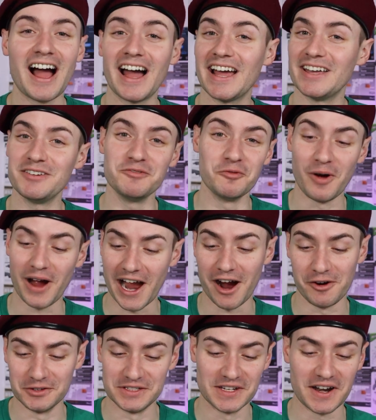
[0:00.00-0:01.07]

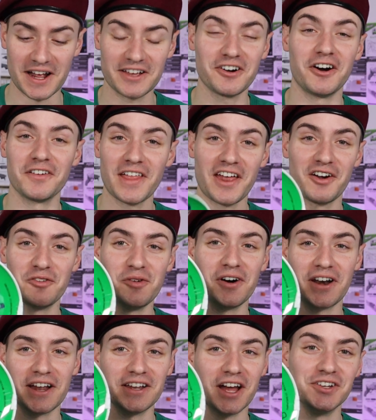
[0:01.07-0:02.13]
Wow, did I call that or
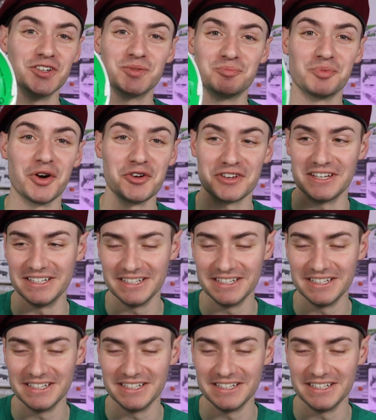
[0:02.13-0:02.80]
what? I just broke